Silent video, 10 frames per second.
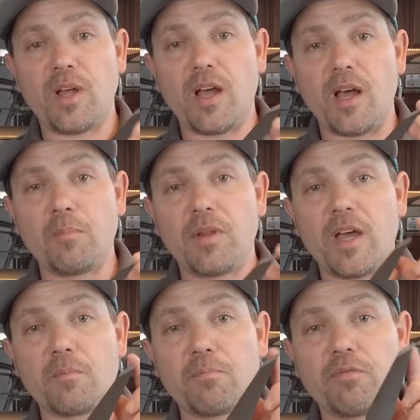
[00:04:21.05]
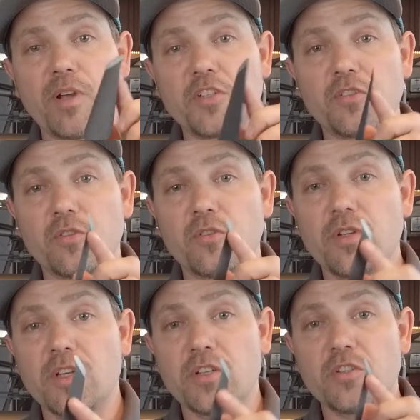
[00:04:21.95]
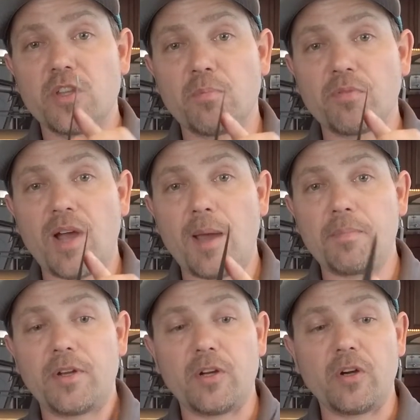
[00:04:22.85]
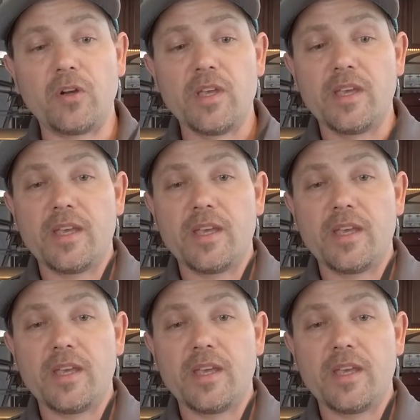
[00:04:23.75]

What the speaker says: applying pressure to the prop here,